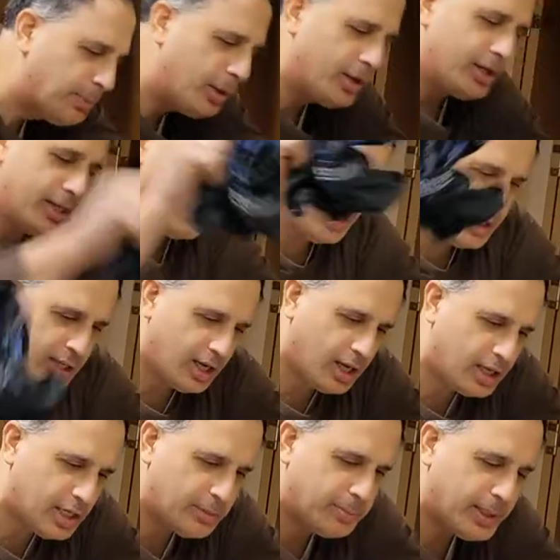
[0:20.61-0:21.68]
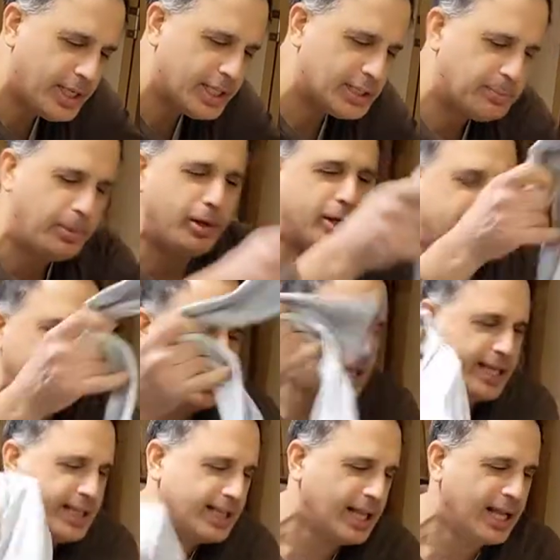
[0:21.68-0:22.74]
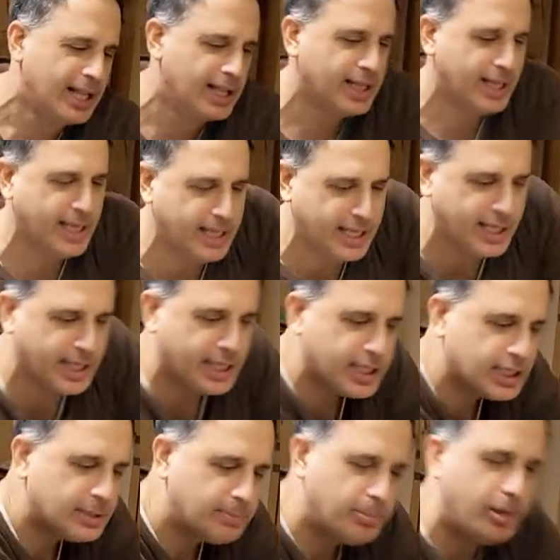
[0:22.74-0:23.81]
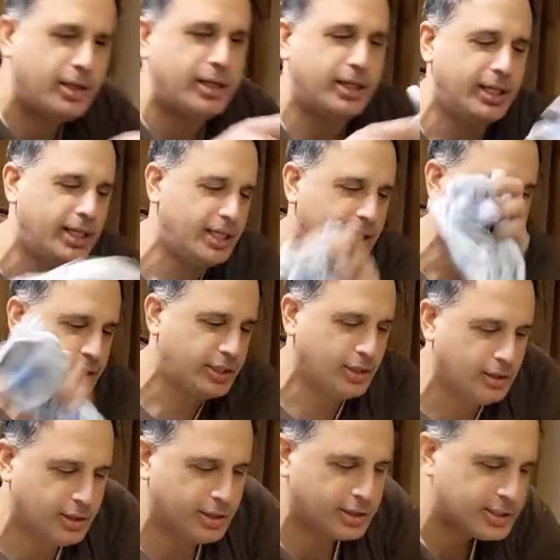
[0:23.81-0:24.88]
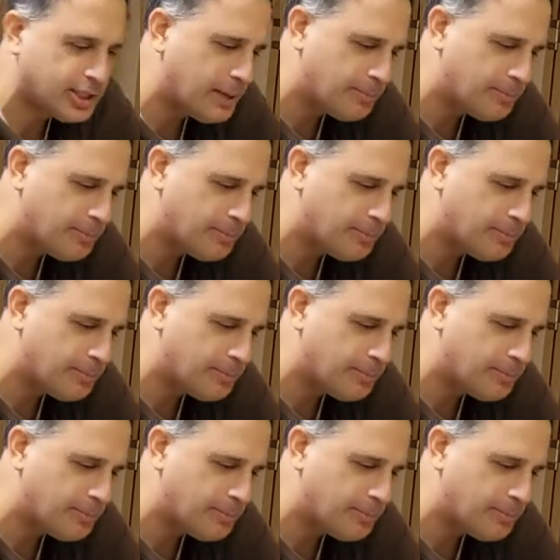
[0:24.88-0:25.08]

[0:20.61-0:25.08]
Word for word: put in underpants, put in leggings, put in shorts,